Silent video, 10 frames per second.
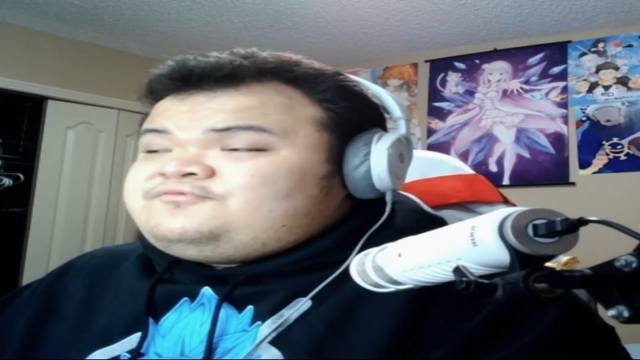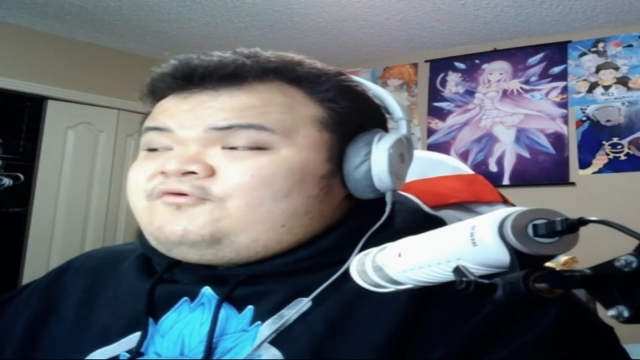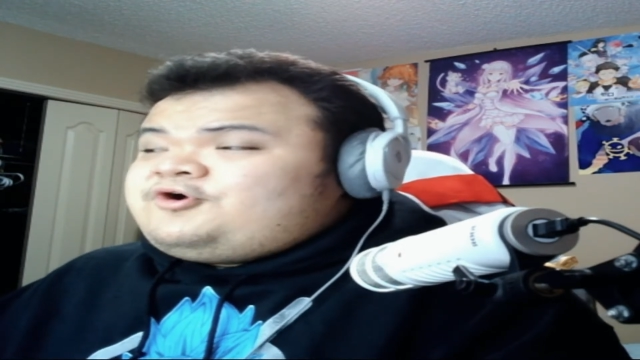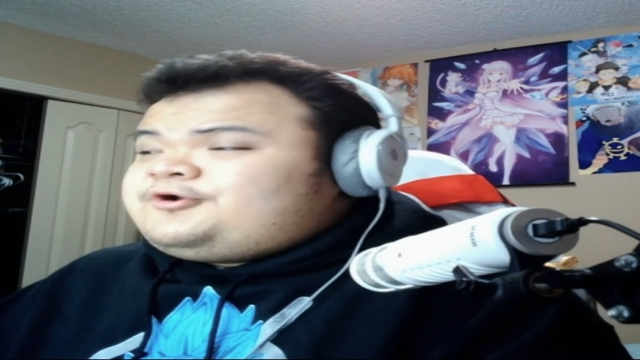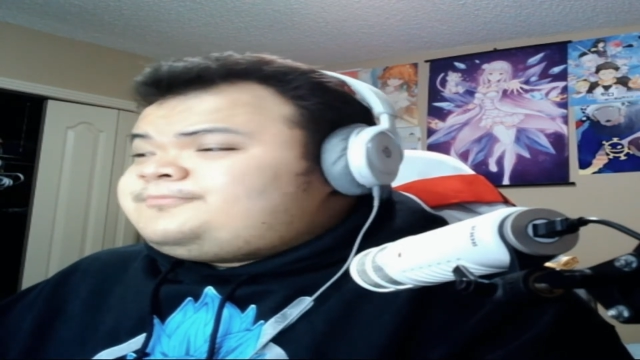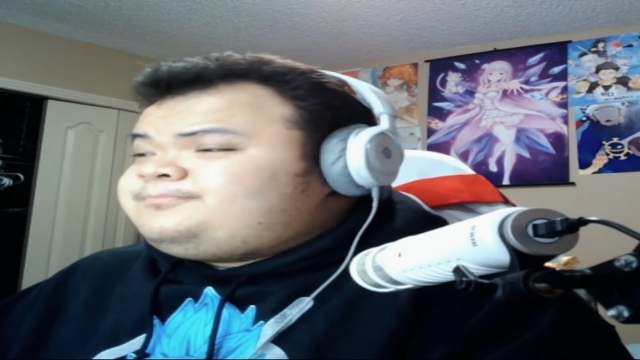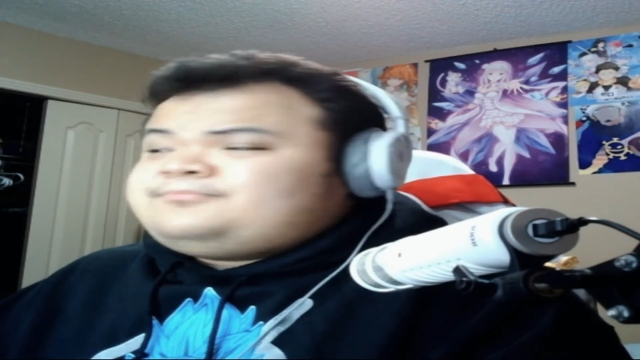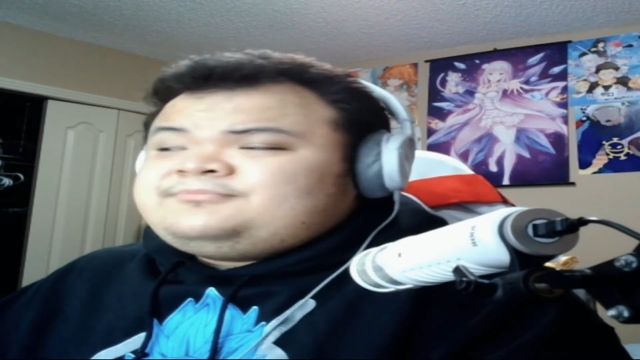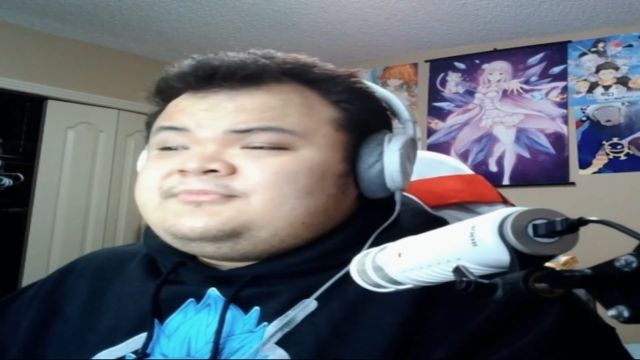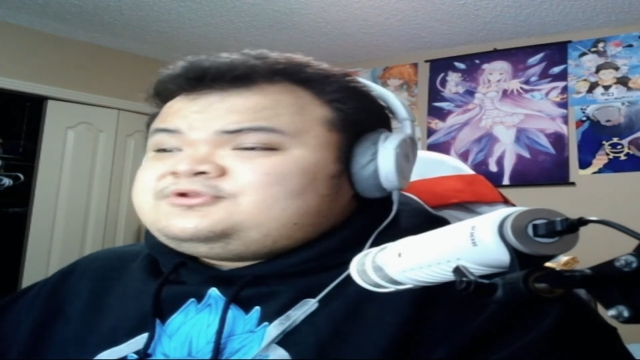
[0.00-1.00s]
for
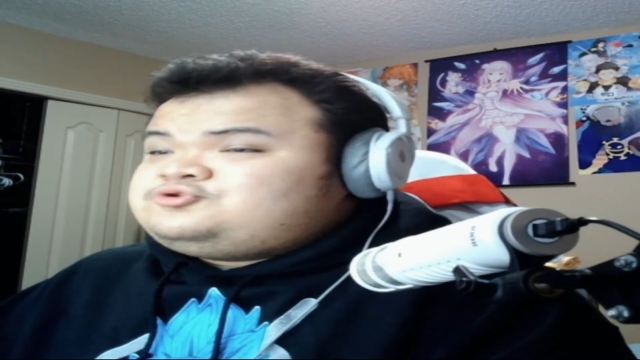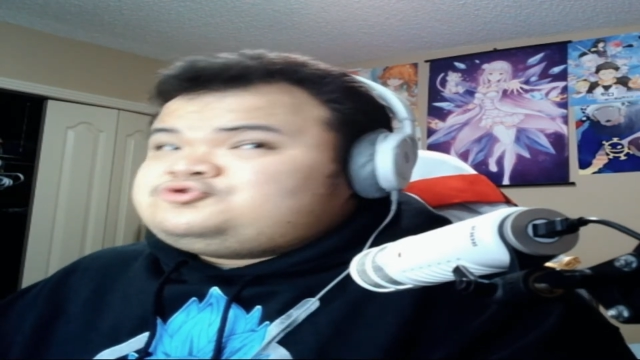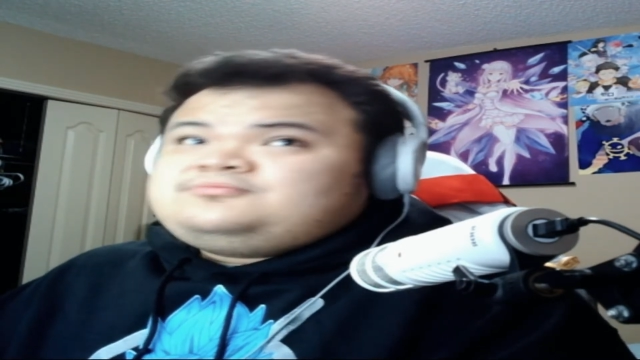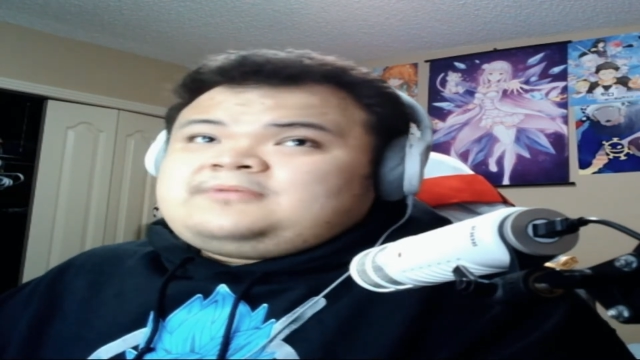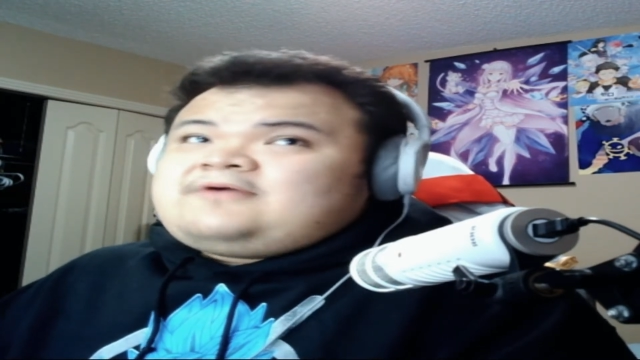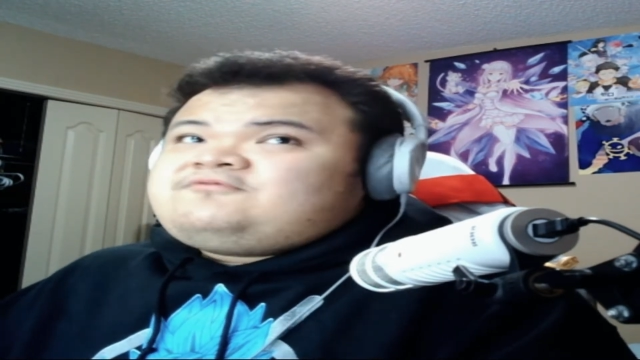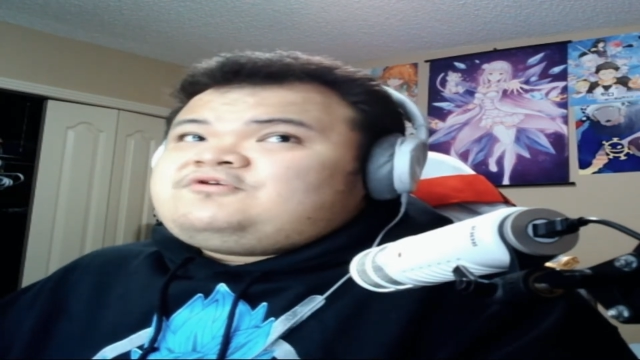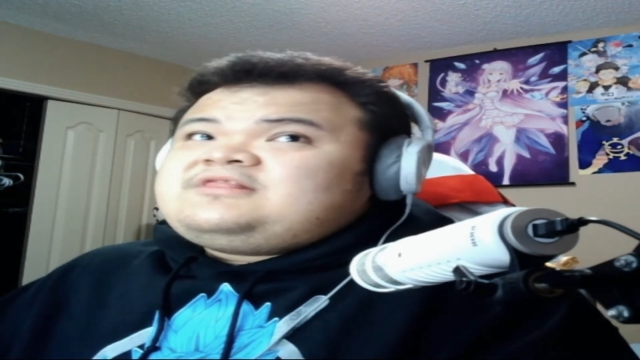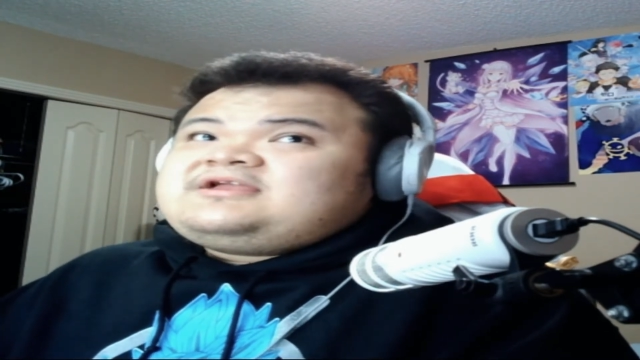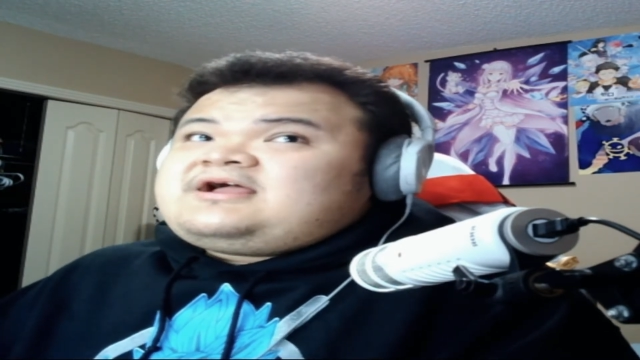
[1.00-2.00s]

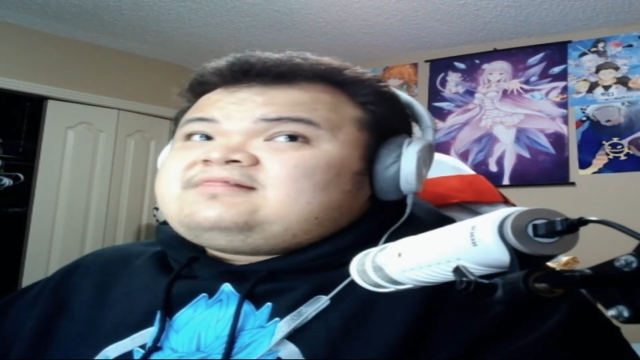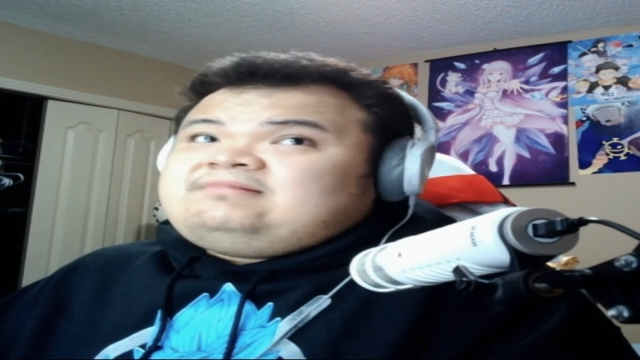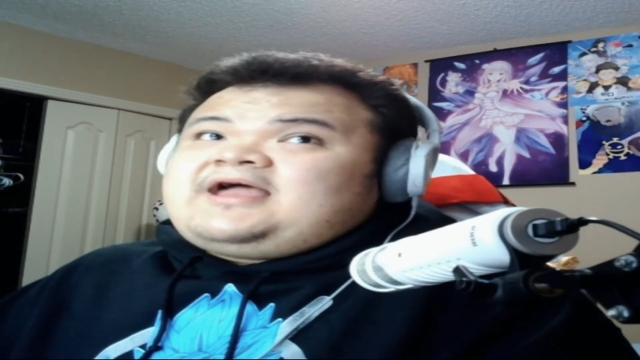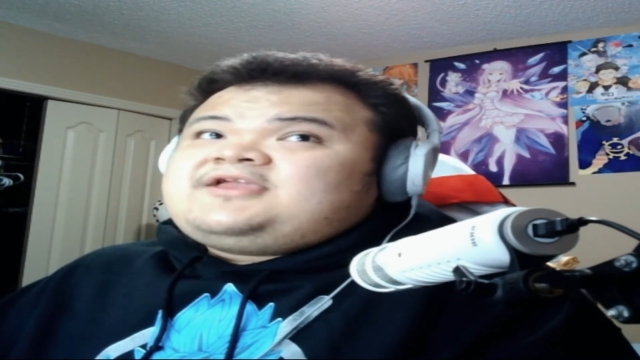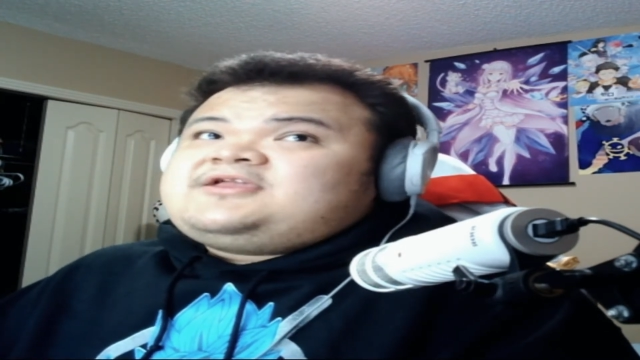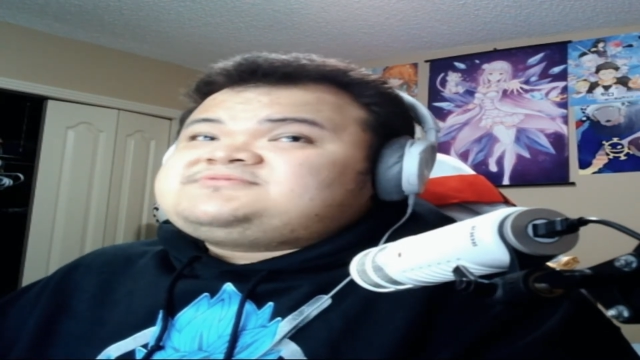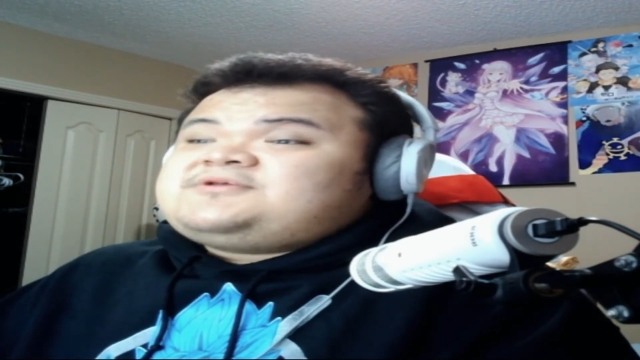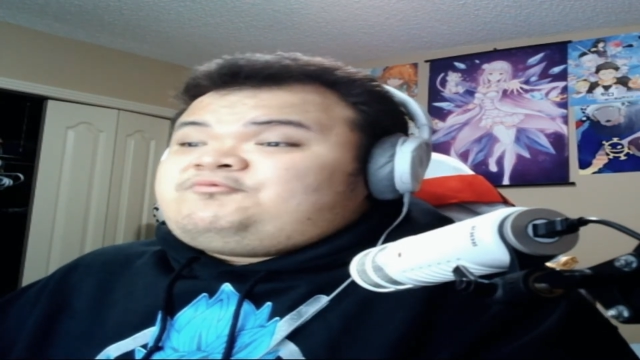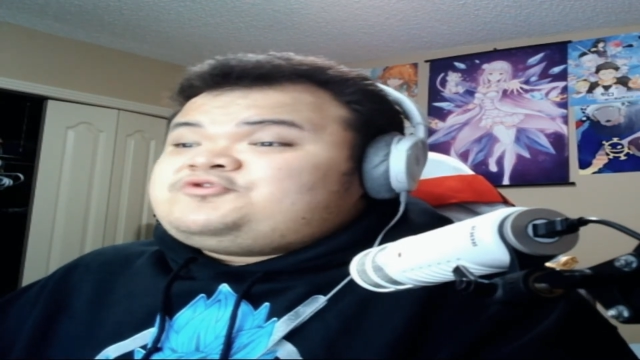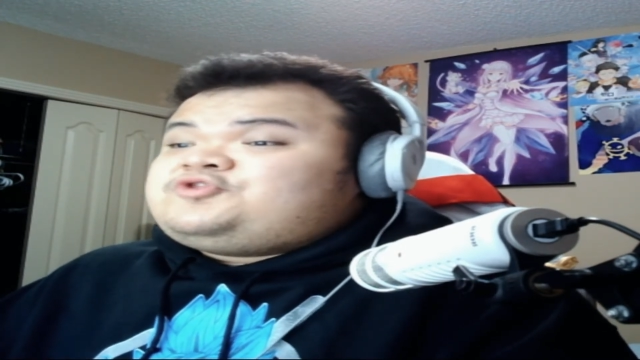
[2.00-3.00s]
like allying himself with